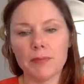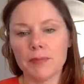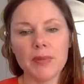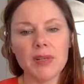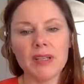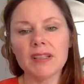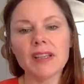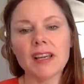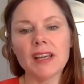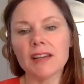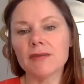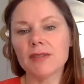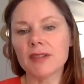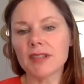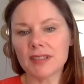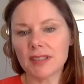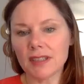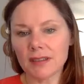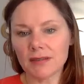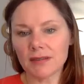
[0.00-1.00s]
but life
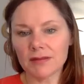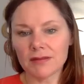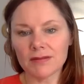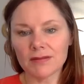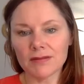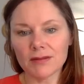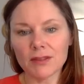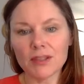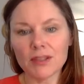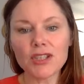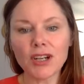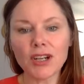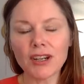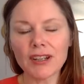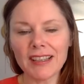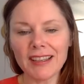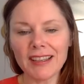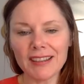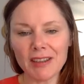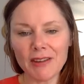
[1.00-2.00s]
isn't
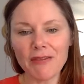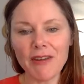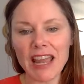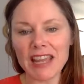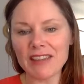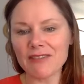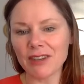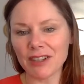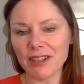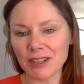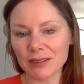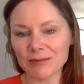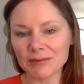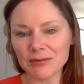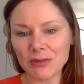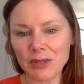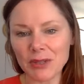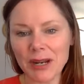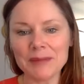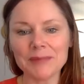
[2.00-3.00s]
returning the favor,
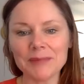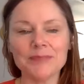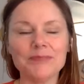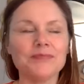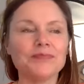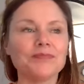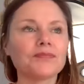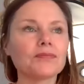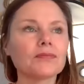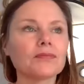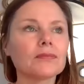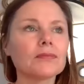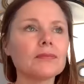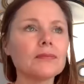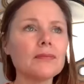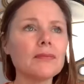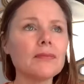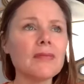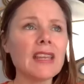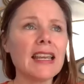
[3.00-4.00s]
right?
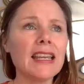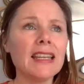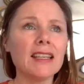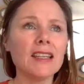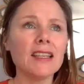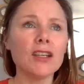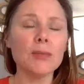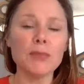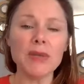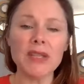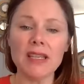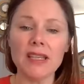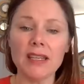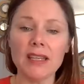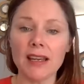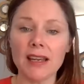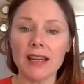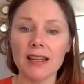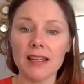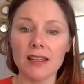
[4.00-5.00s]
And it could
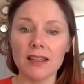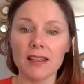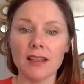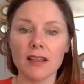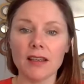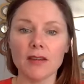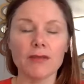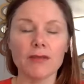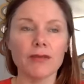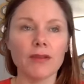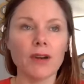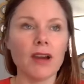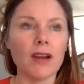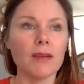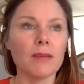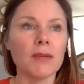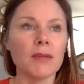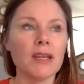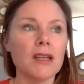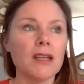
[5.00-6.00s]
be anything
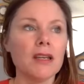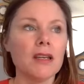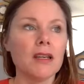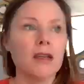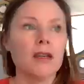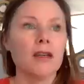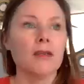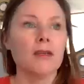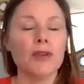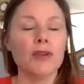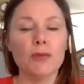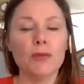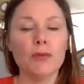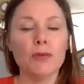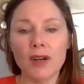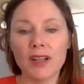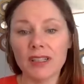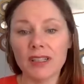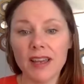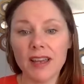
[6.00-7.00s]
from, with
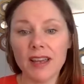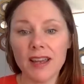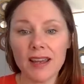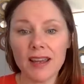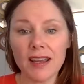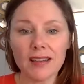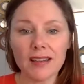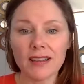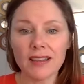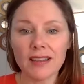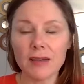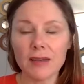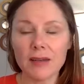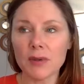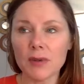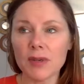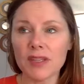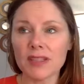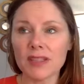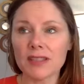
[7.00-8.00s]
one client, it
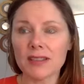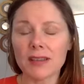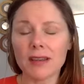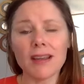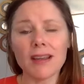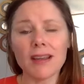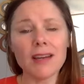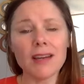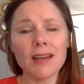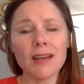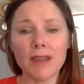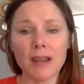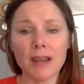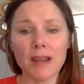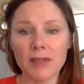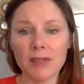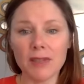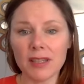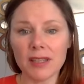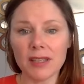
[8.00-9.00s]
was a lot of
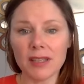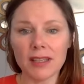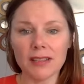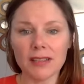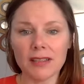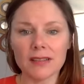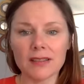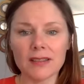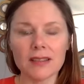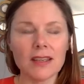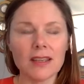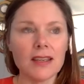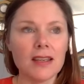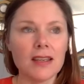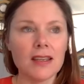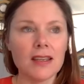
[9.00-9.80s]
family things